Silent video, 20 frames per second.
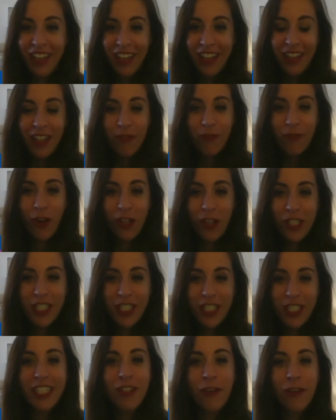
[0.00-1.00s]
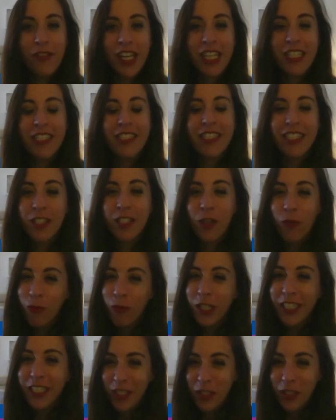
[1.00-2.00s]
volunteer events, it's a
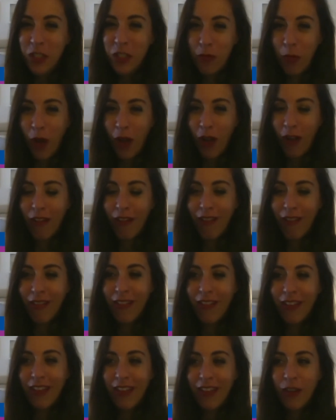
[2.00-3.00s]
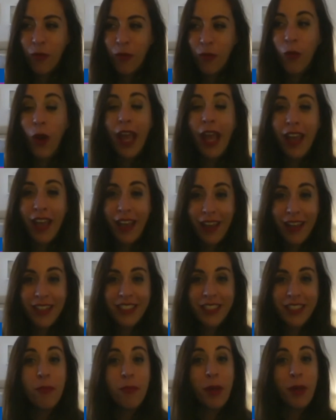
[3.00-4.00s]
really small way
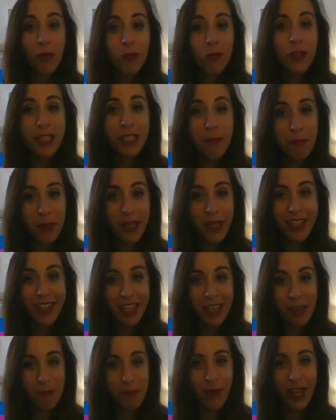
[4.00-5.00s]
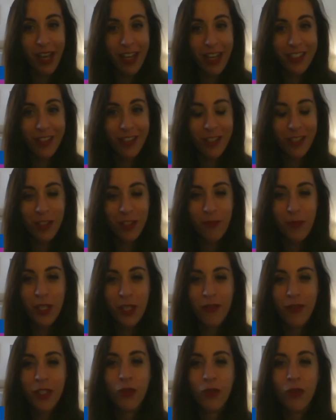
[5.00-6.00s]
to make a really big impact on some
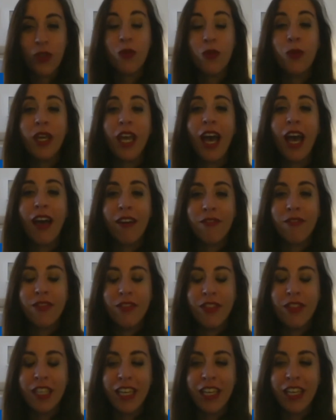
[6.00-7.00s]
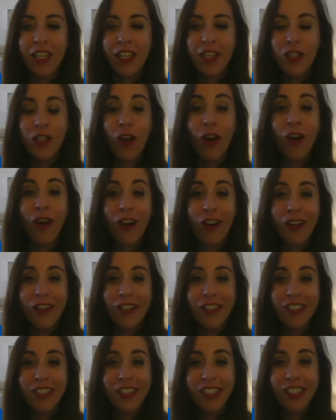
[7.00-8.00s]
individuals. We have the
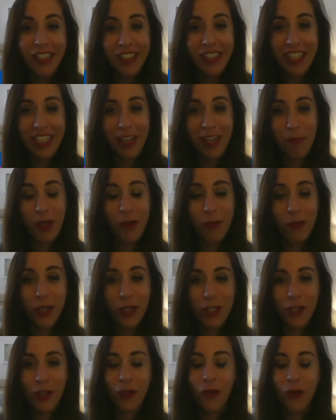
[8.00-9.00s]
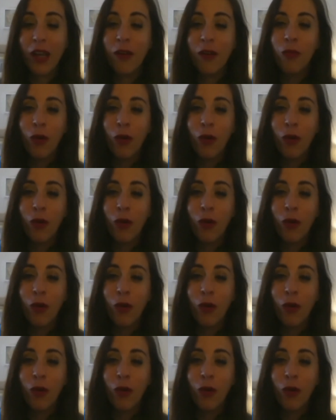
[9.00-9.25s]
yard cleanup that we do. And what